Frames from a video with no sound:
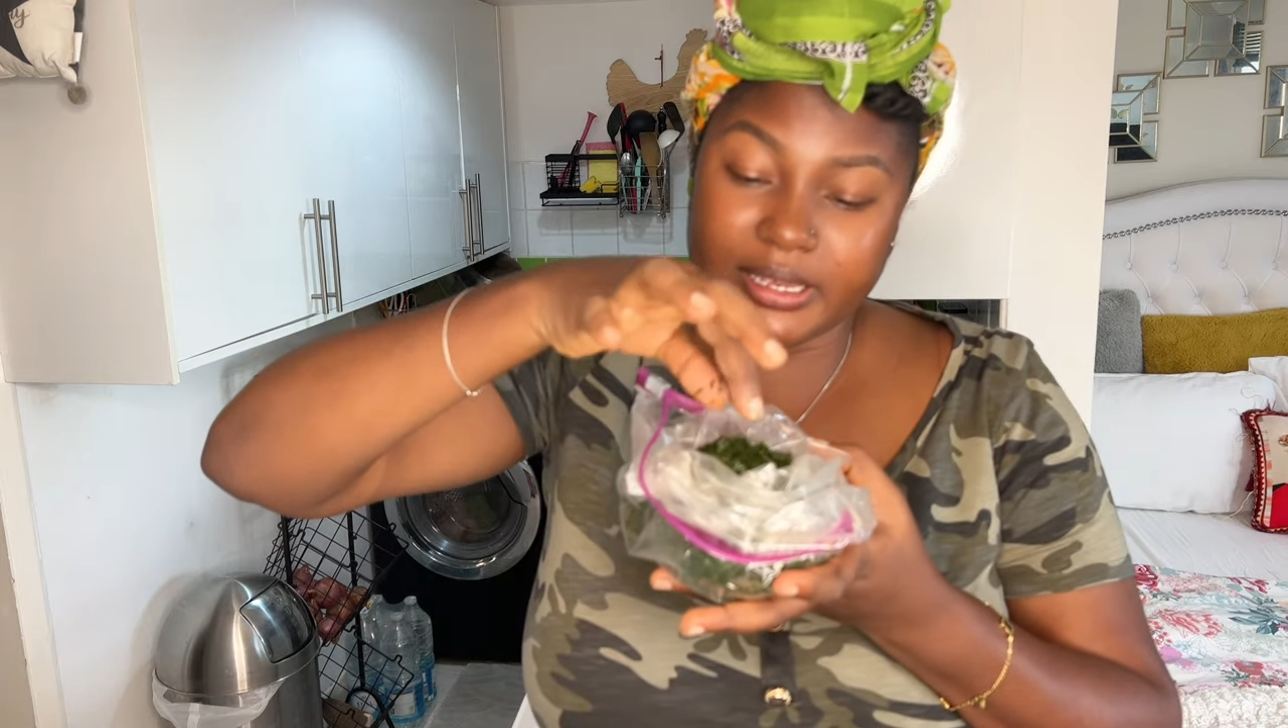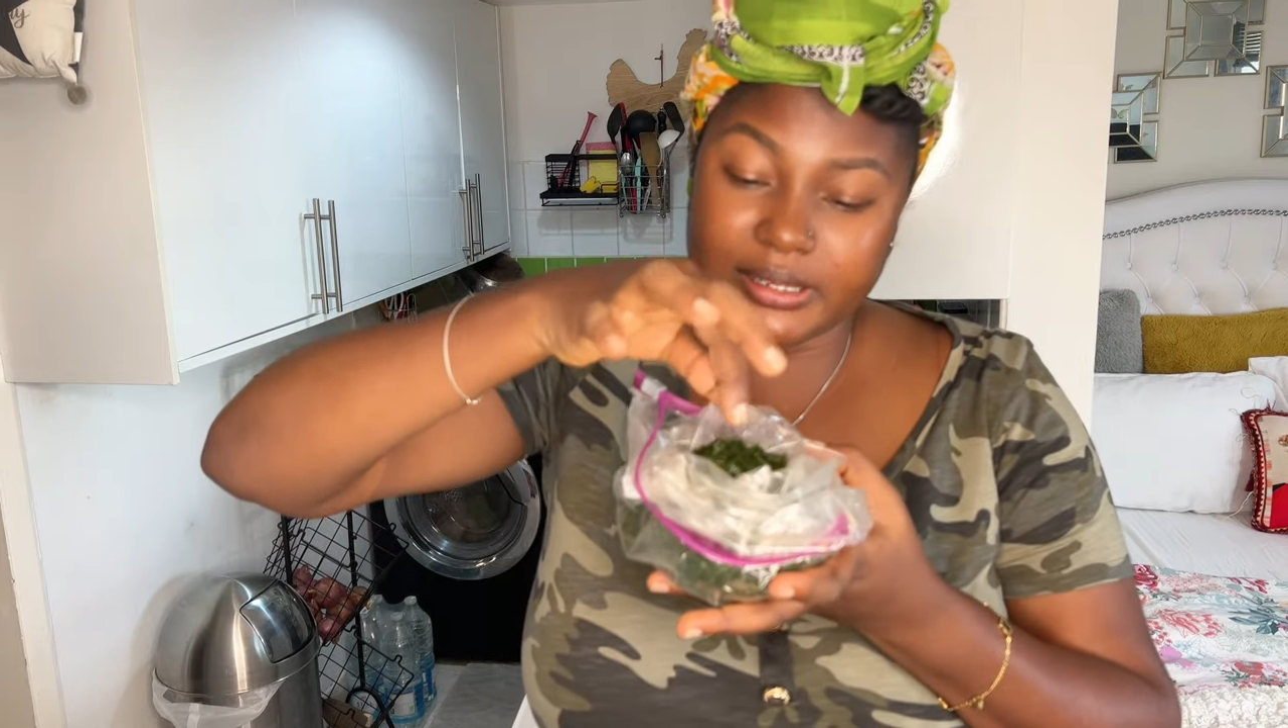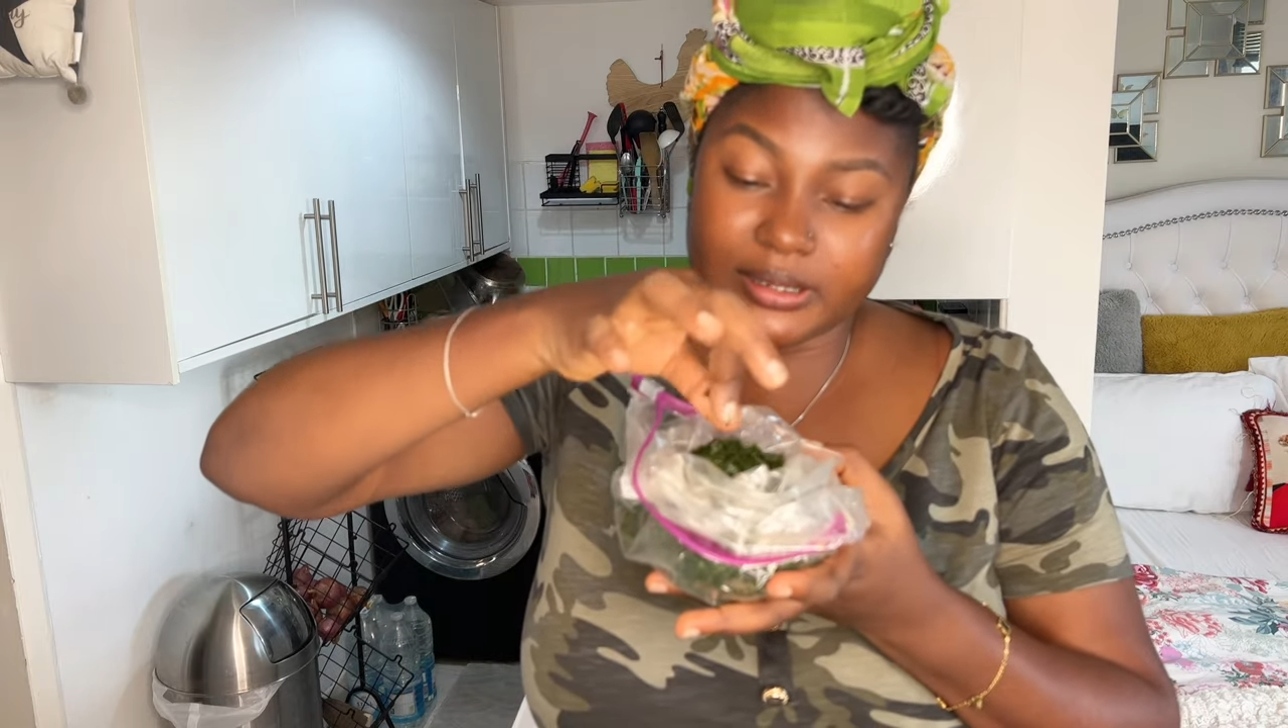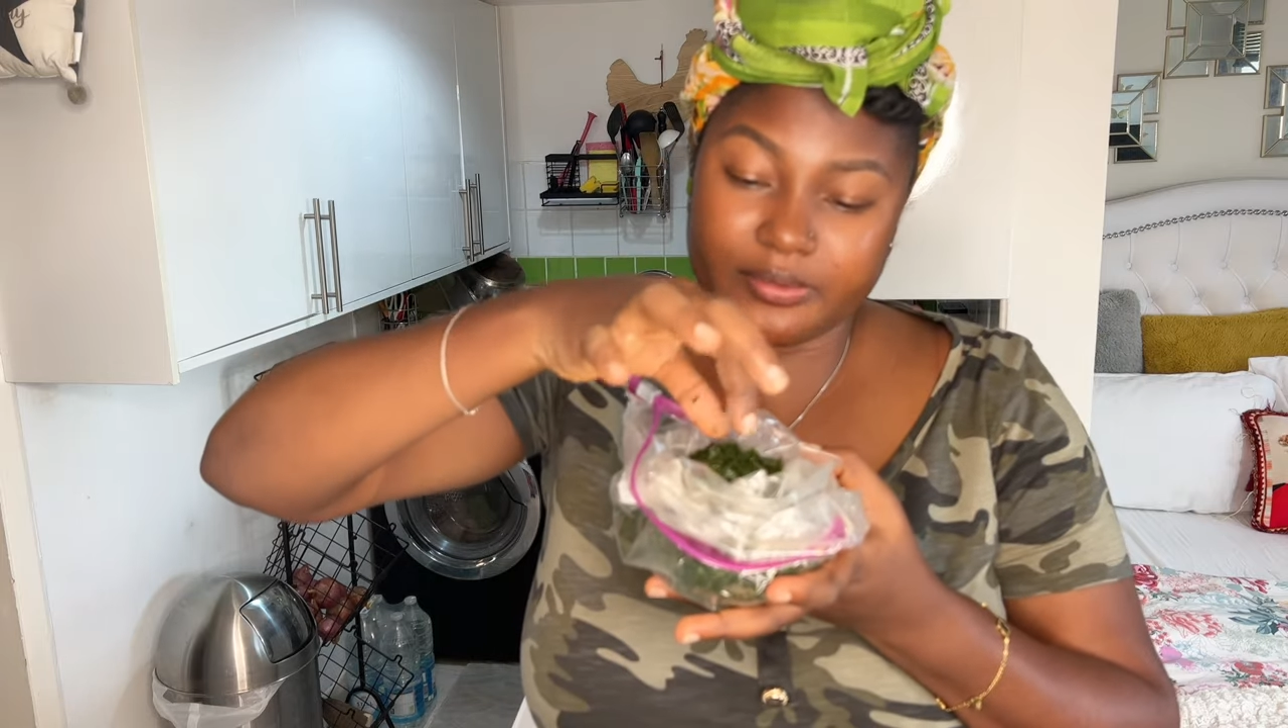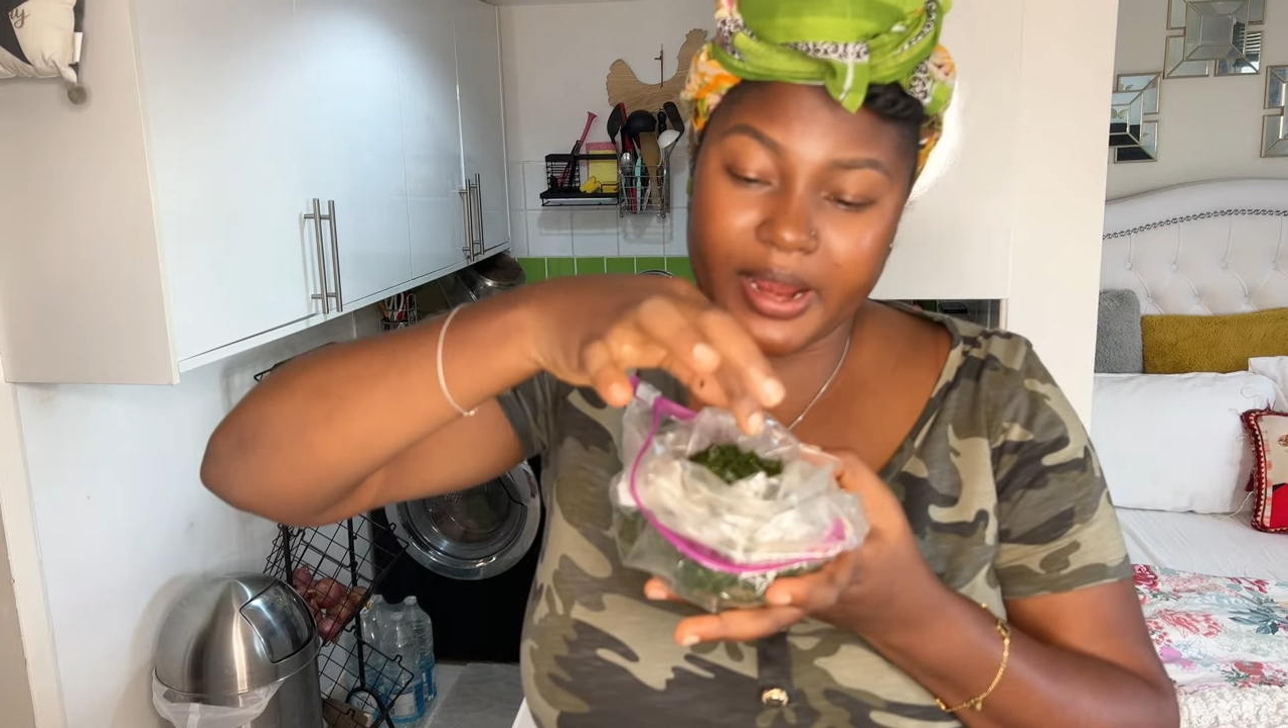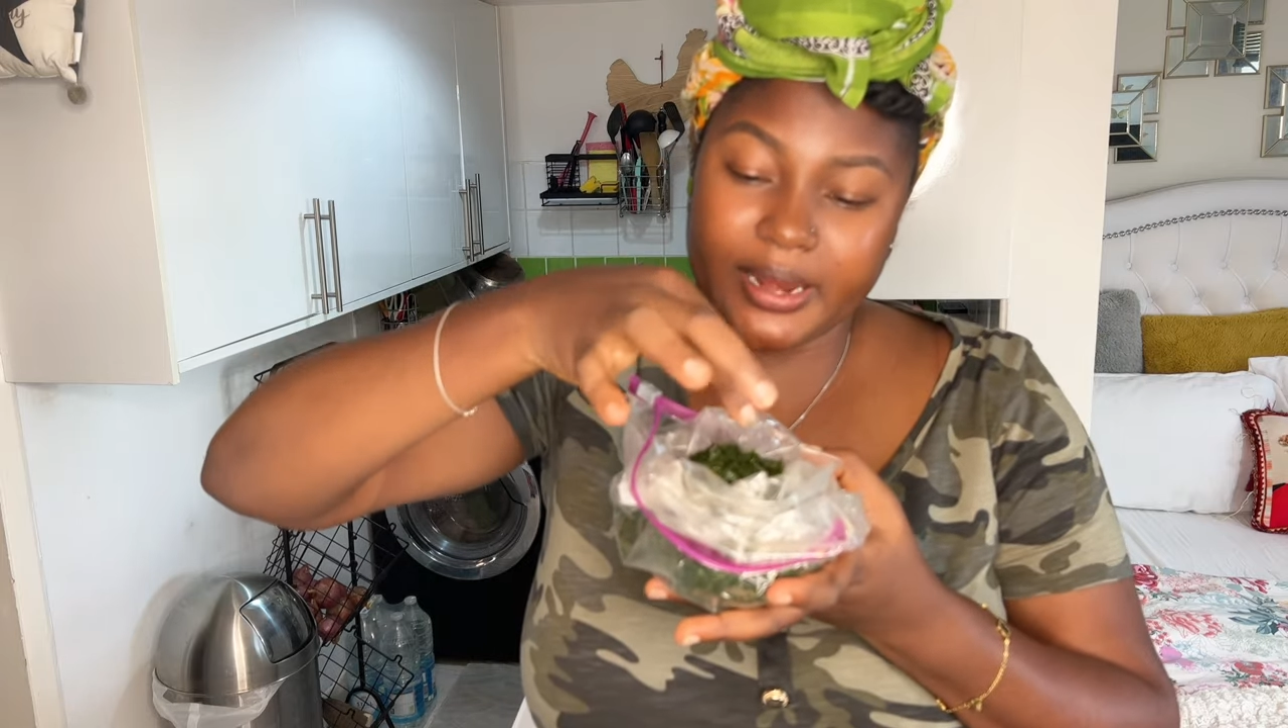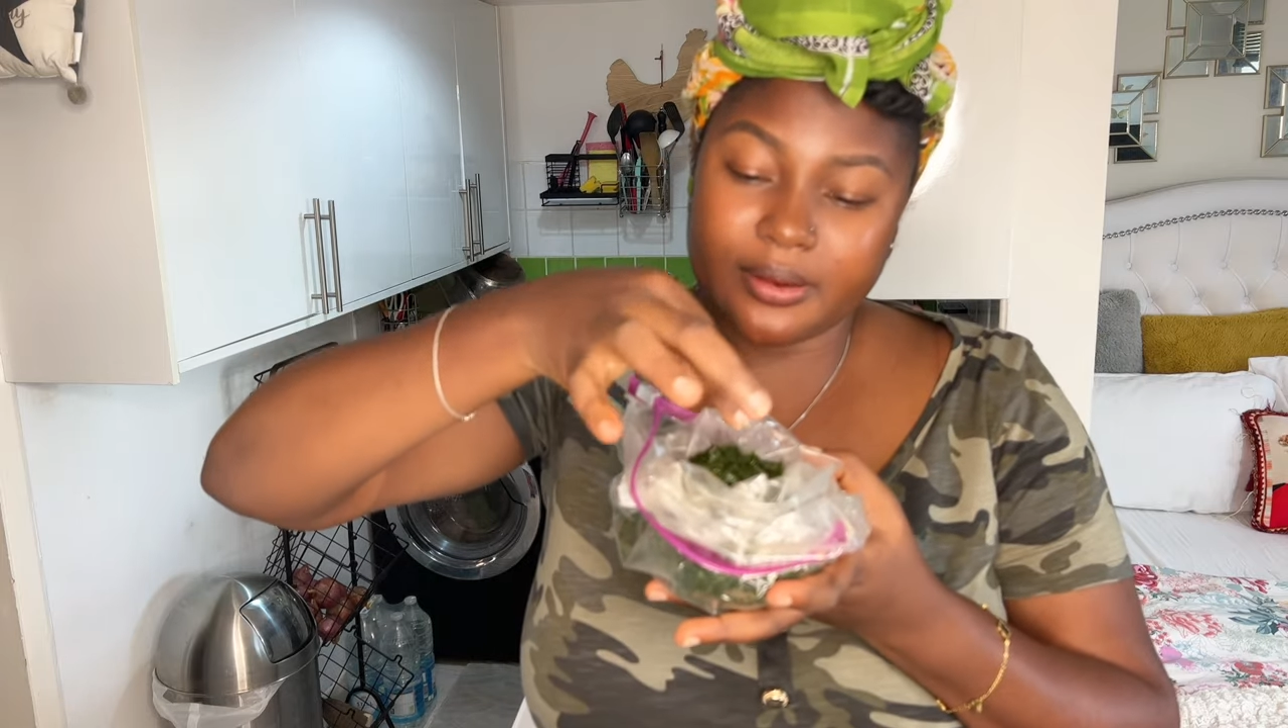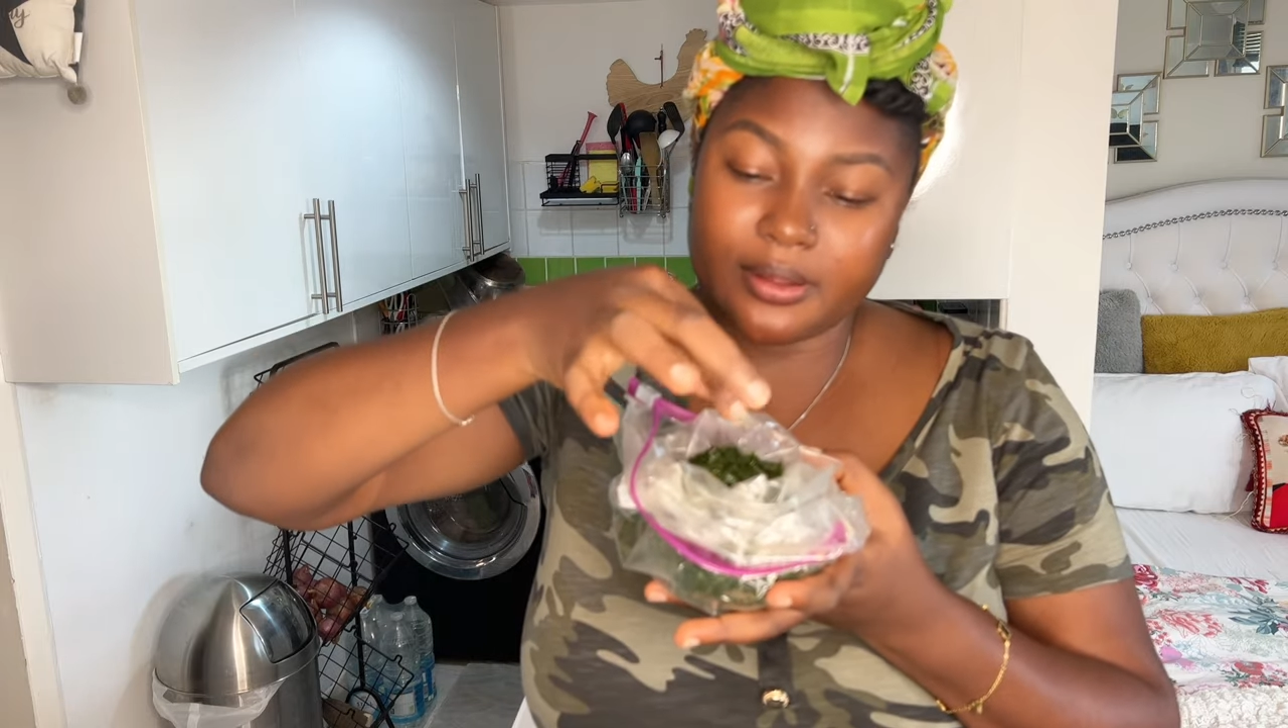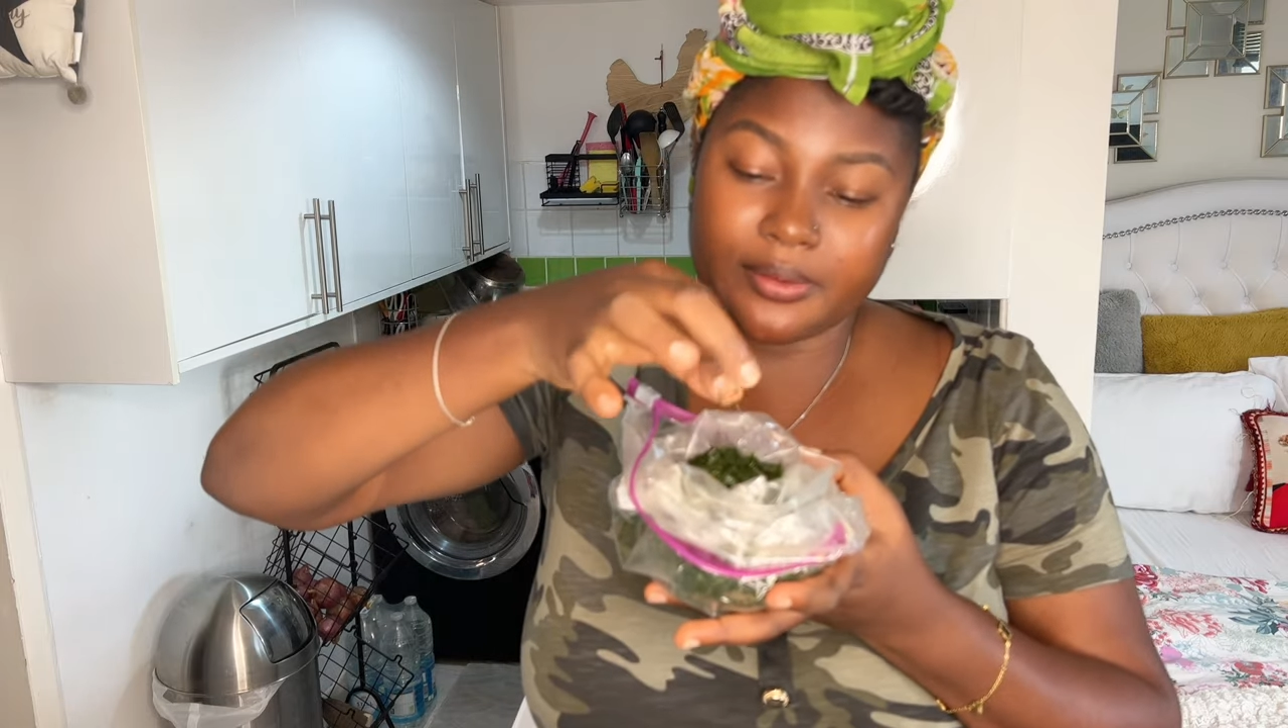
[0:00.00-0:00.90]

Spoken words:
is, right?